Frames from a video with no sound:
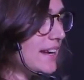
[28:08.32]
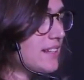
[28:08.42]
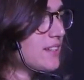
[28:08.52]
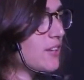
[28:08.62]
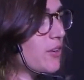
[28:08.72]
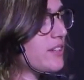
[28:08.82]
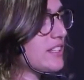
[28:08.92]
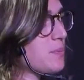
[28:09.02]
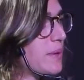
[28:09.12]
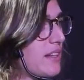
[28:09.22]
I didn't know
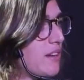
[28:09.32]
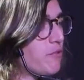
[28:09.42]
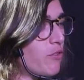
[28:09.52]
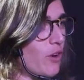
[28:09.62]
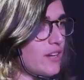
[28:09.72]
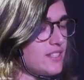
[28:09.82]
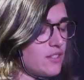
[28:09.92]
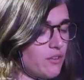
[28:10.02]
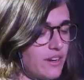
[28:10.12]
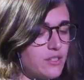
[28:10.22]
this, but
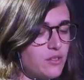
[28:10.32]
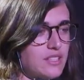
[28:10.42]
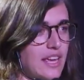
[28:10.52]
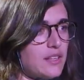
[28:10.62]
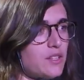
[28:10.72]
voice already today,